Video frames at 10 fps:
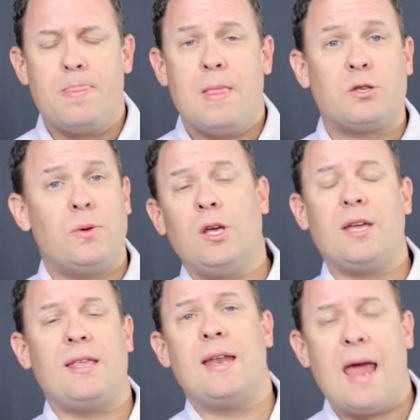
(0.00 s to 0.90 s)
Now, as we
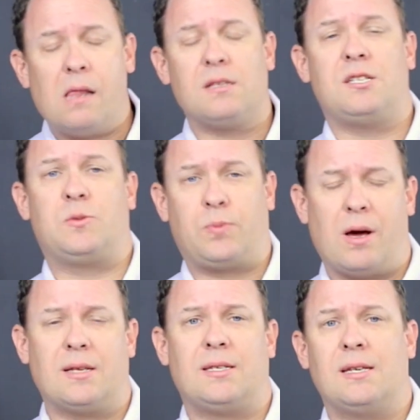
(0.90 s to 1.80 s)
look at the analysis
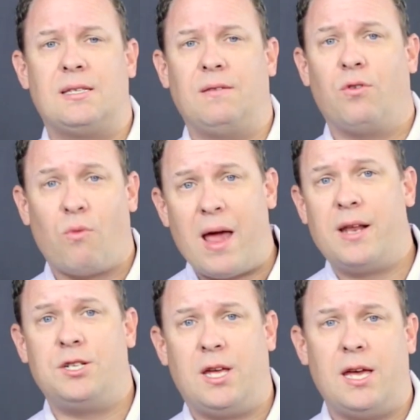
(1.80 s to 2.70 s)
process of the right
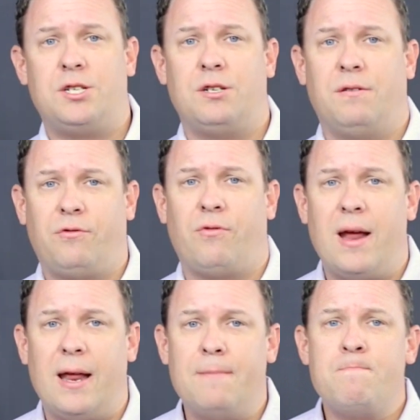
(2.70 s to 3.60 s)
education of
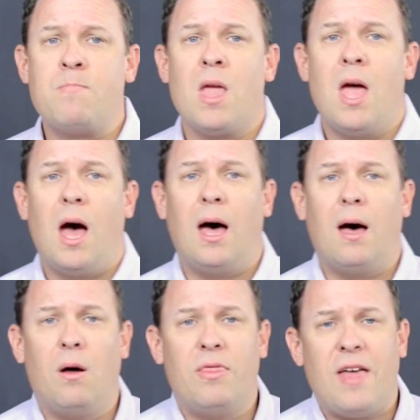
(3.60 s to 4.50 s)
trading,
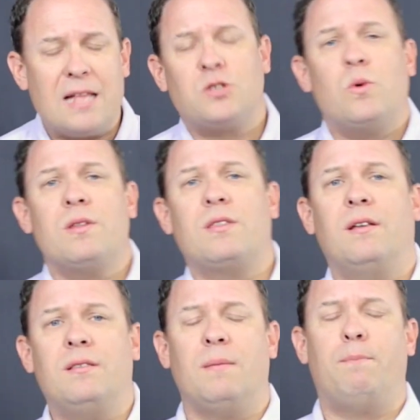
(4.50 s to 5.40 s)
that's where
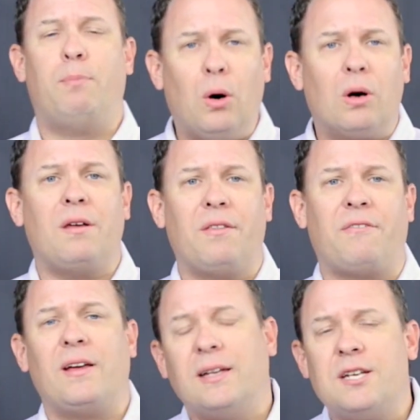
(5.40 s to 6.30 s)
the bulk of the
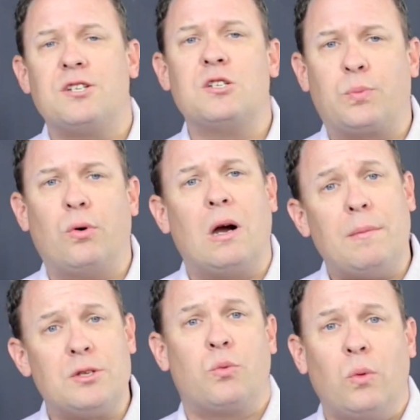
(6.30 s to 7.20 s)
Foundations
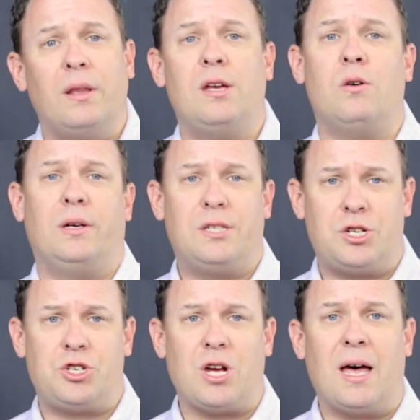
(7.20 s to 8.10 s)
program is really going to
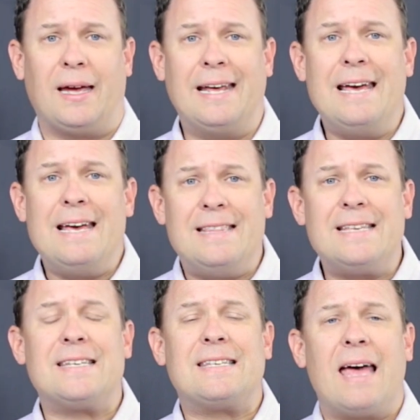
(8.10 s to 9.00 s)
shine.
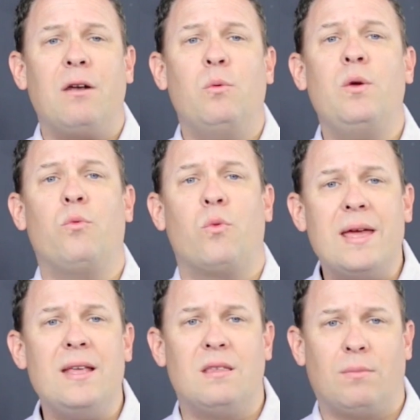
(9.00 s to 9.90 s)
This is how do we
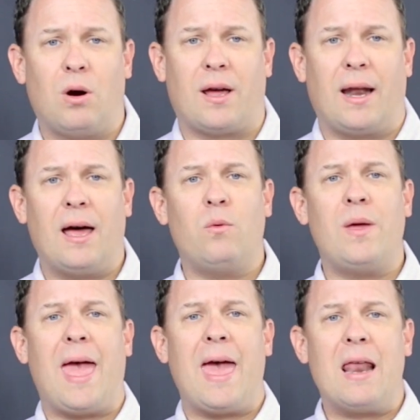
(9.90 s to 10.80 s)
read the market? How do
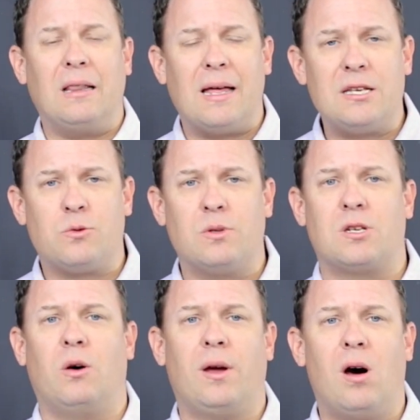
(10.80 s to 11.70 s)
we analyze what's
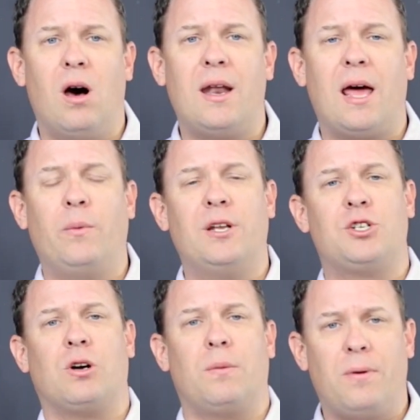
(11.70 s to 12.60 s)
going on? How do we
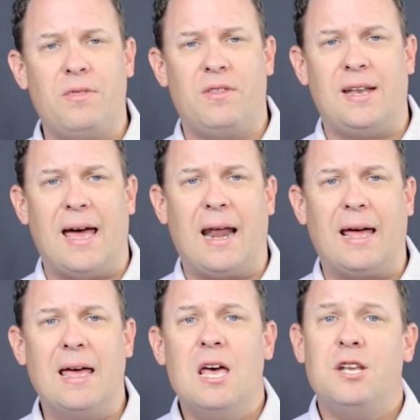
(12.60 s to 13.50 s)
interpret the
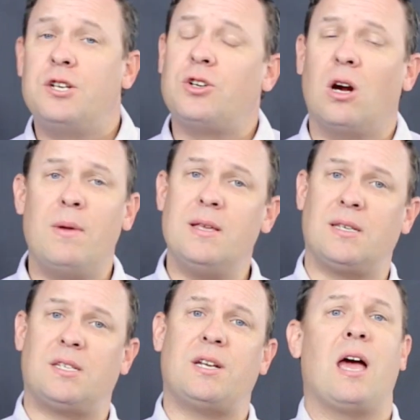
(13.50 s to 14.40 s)
data? Determine, is
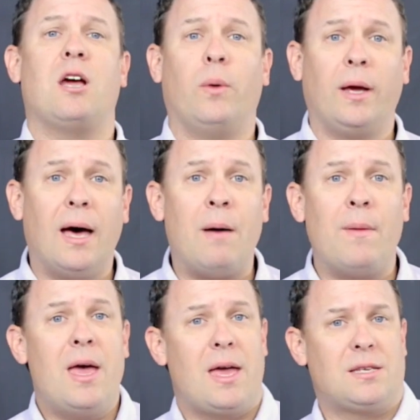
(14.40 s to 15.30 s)
the stock going
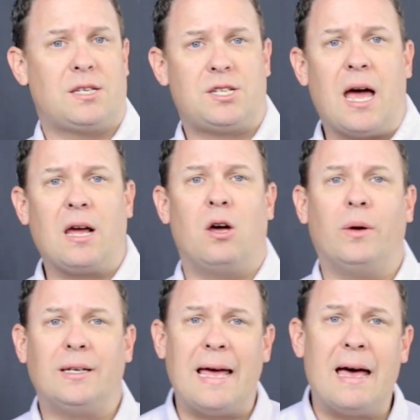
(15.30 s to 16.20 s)
up? Is the stock
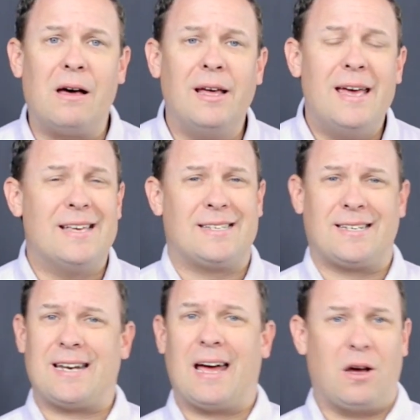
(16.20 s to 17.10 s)
going down? Is the
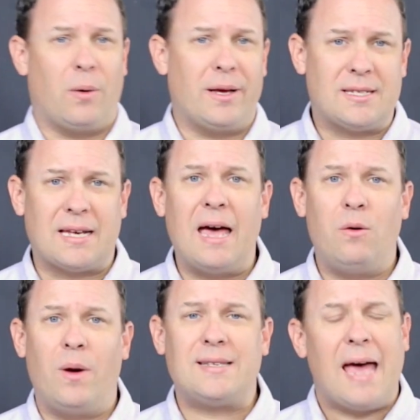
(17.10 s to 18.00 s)
stock going
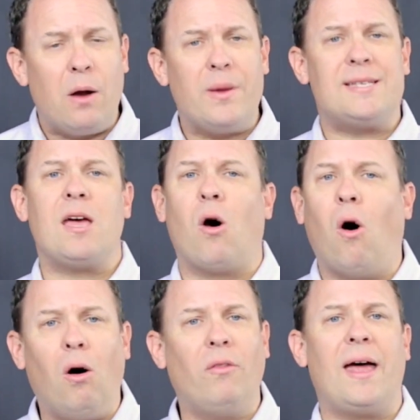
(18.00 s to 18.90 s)
sideways? How do we take
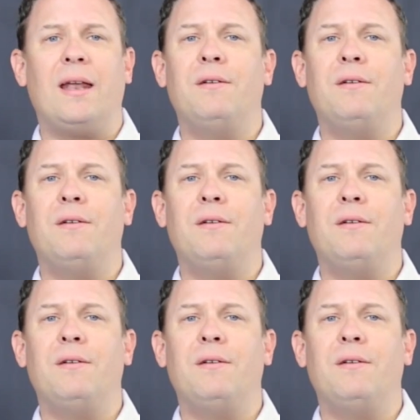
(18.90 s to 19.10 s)
all that